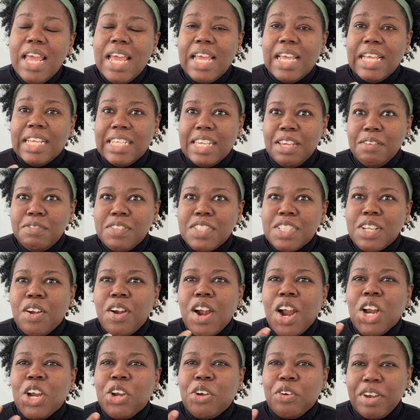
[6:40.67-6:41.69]
GIFs are
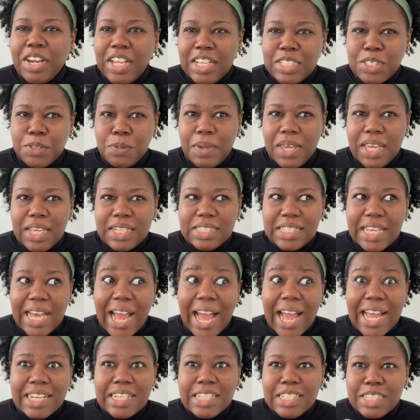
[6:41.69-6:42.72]
a great way to
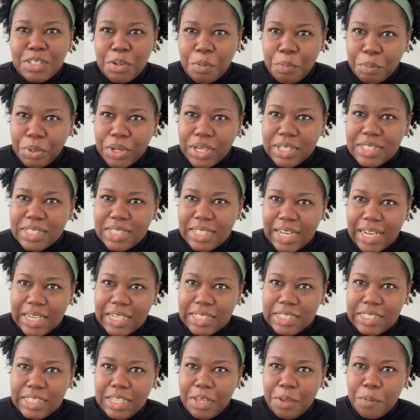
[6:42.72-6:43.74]
add some
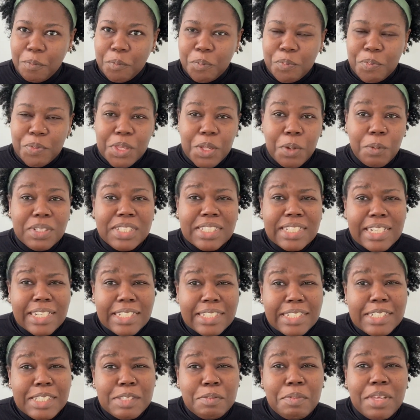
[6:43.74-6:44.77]
personality, which
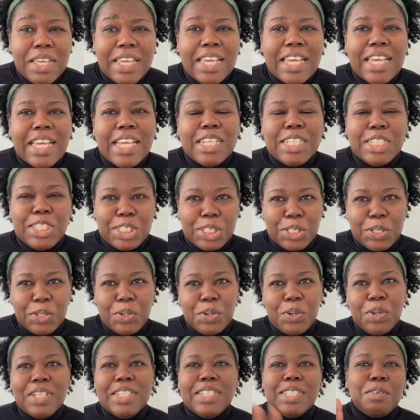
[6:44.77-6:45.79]
leads me
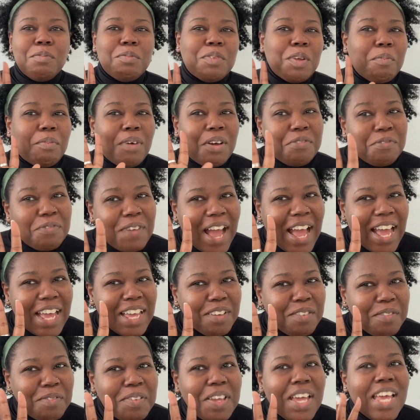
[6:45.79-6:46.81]
to tip number
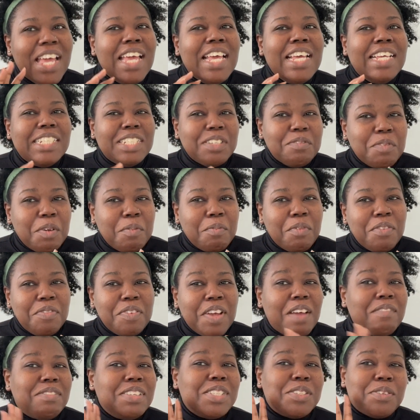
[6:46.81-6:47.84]
5. Tip number
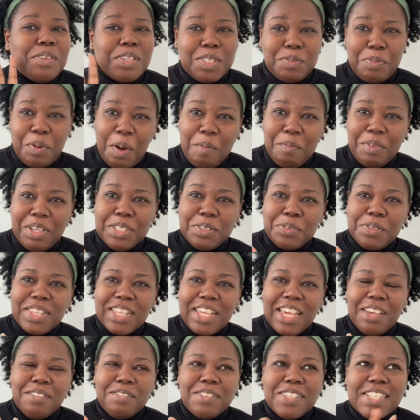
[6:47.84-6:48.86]
5 is to experiment with
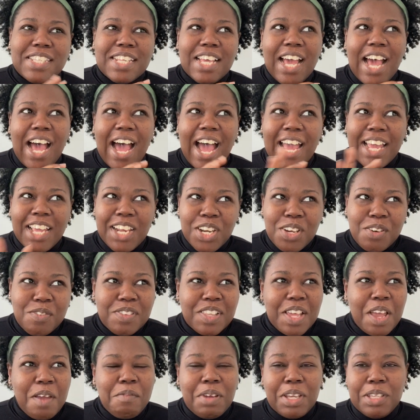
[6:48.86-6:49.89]
GIFs. I love
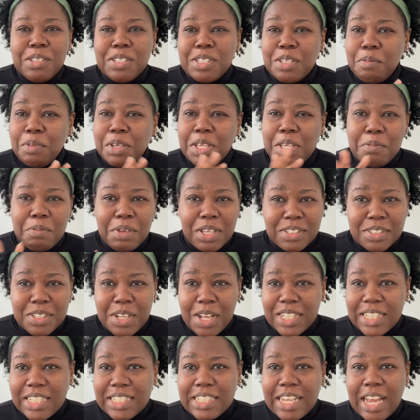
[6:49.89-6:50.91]
them. I use them in emails all
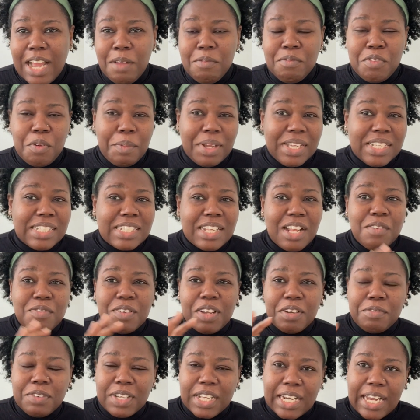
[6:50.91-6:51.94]
the time for myself
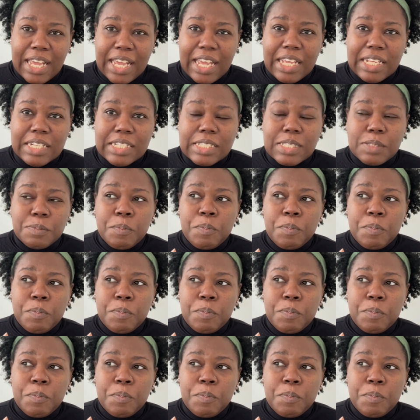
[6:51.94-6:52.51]
and for clients.